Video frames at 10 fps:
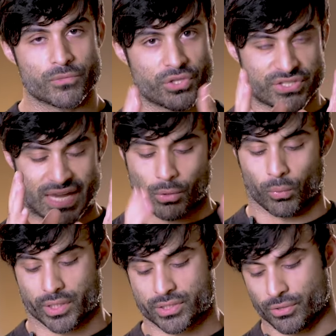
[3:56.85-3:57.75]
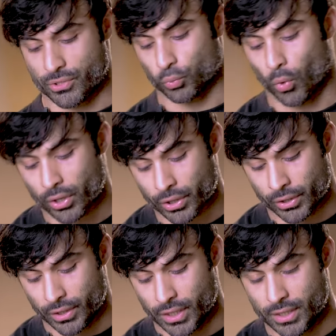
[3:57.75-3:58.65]
So this is how it works. There's
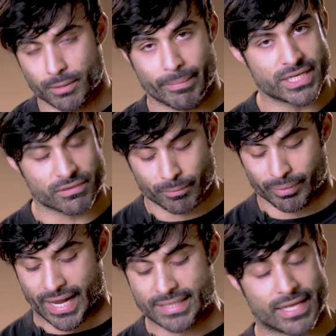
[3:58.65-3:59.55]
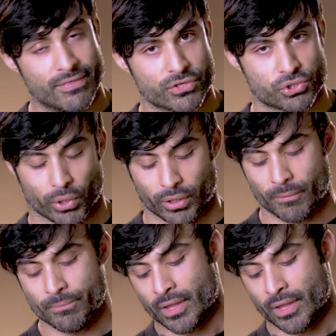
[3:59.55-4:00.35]
water in the base of the plant in the soil.